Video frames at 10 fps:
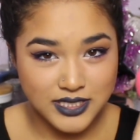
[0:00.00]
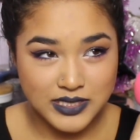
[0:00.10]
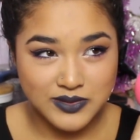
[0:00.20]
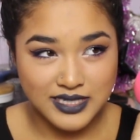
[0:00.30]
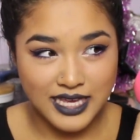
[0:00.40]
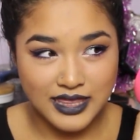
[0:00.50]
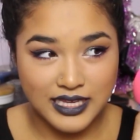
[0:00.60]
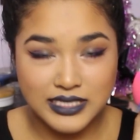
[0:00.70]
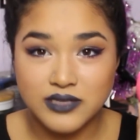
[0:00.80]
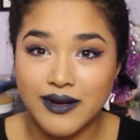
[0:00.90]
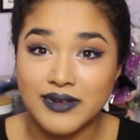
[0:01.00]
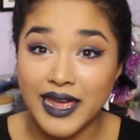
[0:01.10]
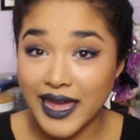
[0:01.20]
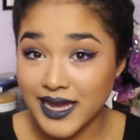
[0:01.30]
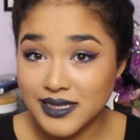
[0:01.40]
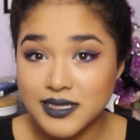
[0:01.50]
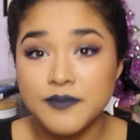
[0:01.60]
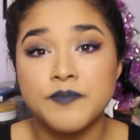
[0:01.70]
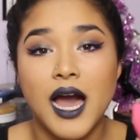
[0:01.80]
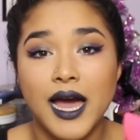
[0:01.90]
This one I think is around $8.
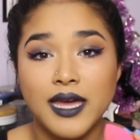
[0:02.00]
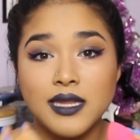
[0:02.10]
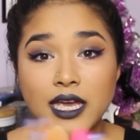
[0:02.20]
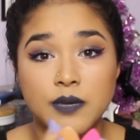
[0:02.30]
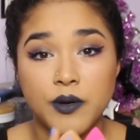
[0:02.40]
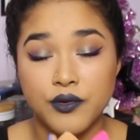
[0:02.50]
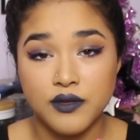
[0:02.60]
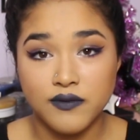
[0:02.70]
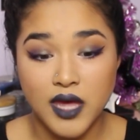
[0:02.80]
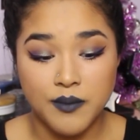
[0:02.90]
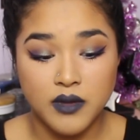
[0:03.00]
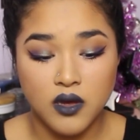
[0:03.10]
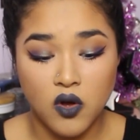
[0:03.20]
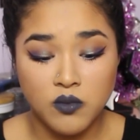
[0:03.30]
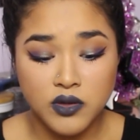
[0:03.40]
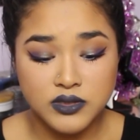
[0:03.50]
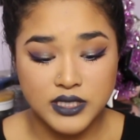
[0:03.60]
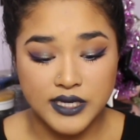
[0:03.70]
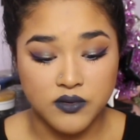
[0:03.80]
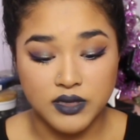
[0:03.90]
I like both of them
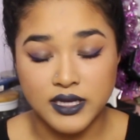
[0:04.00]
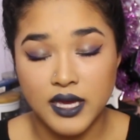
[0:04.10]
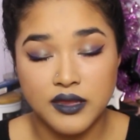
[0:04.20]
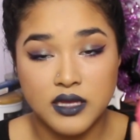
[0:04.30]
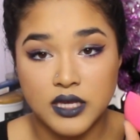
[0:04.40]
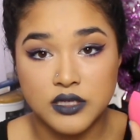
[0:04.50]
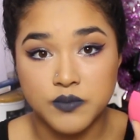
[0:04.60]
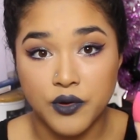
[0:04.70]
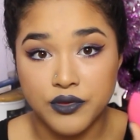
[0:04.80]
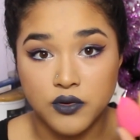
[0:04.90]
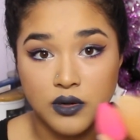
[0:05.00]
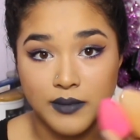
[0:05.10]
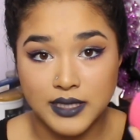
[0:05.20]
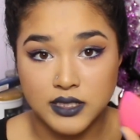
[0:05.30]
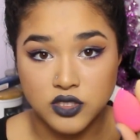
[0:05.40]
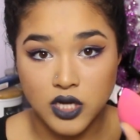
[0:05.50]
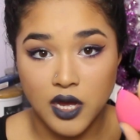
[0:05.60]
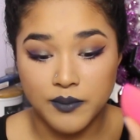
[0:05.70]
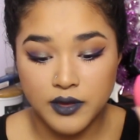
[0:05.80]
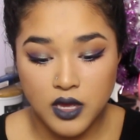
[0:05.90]
almost equally. I think they both do an amazing
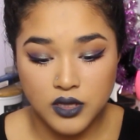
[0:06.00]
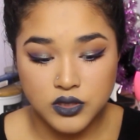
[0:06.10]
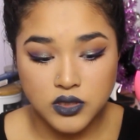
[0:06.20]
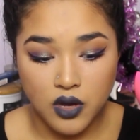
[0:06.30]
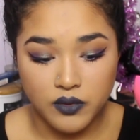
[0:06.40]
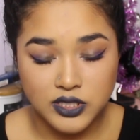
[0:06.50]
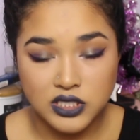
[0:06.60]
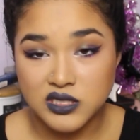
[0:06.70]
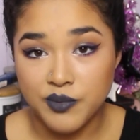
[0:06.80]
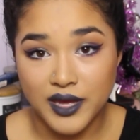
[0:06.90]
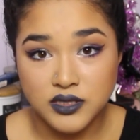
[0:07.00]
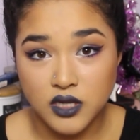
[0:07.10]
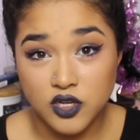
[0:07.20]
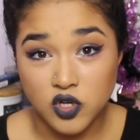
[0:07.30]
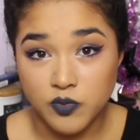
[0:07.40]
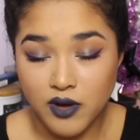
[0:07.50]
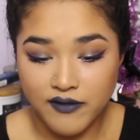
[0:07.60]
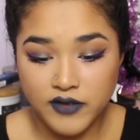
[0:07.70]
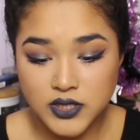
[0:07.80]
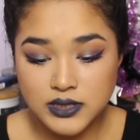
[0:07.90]
job, so it just depends on your
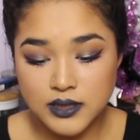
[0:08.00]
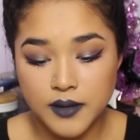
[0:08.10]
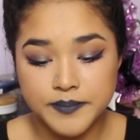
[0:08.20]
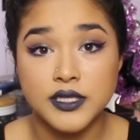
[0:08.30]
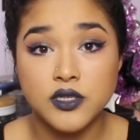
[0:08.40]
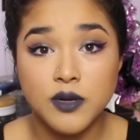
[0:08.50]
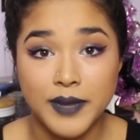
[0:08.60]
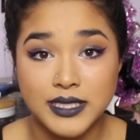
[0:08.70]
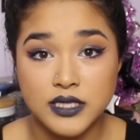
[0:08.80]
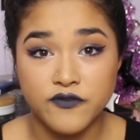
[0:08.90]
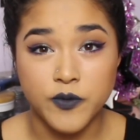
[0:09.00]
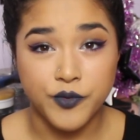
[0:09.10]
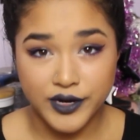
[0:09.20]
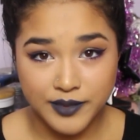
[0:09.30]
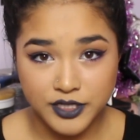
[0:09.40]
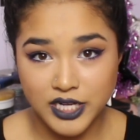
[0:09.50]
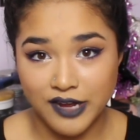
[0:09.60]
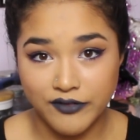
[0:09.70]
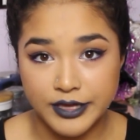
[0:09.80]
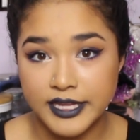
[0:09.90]
preference. These are amazing for pretty much
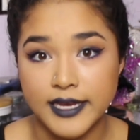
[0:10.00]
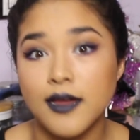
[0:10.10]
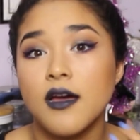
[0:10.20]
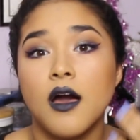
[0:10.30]
everything.